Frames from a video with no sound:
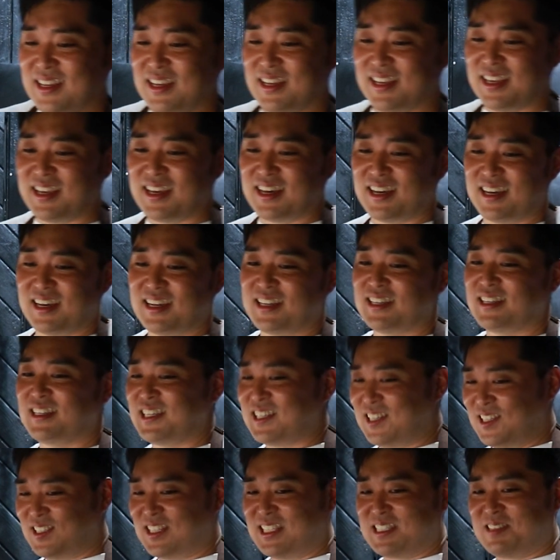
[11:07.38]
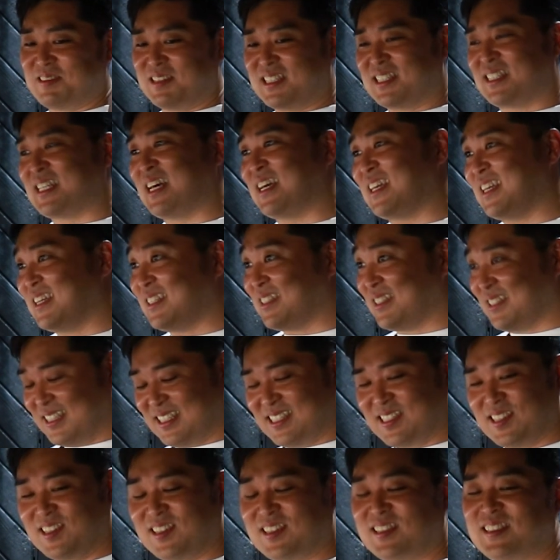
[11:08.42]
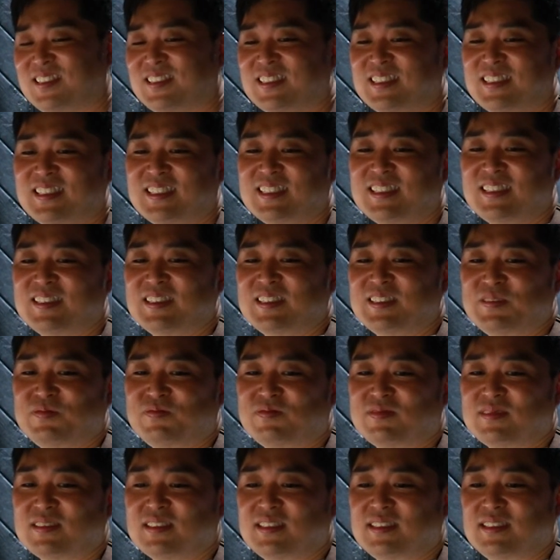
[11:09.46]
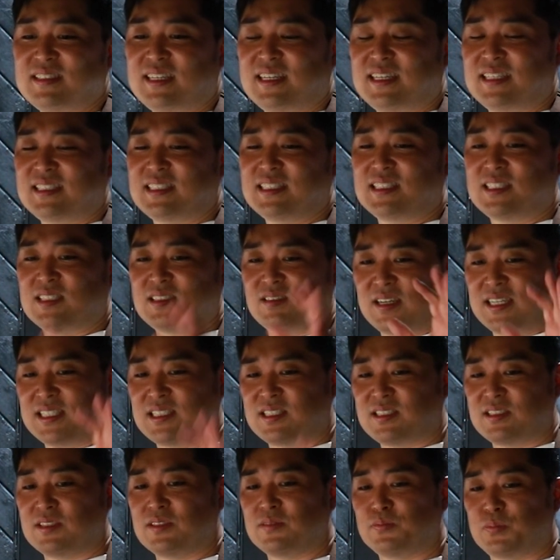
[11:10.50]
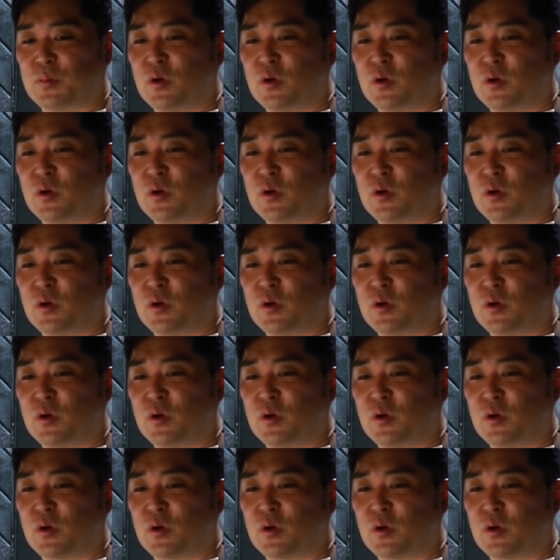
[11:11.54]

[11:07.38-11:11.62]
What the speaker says: Yeah, you know this is science. Yeah? So then try to